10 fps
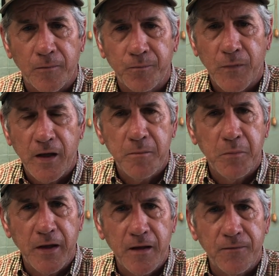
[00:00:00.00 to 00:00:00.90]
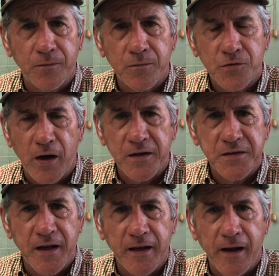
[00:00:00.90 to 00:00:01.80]
eat beef, try to
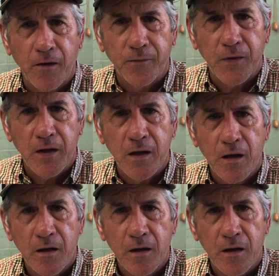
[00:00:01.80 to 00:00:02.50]
stay healthy,